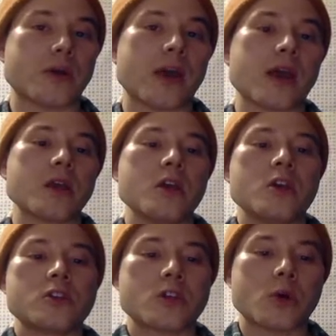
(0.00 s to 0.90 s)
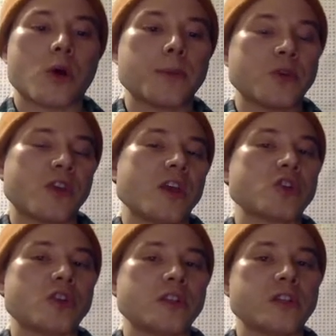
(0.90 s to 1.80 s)
Okay, so a
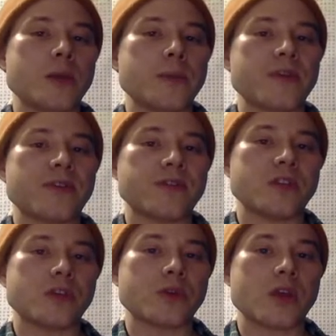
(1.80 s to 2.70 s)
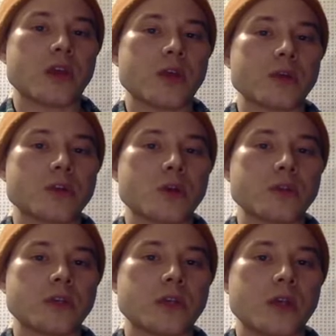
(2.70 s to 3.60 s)
mutation in TP53 can
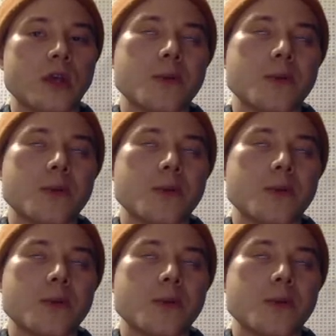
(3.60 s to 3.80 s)
result in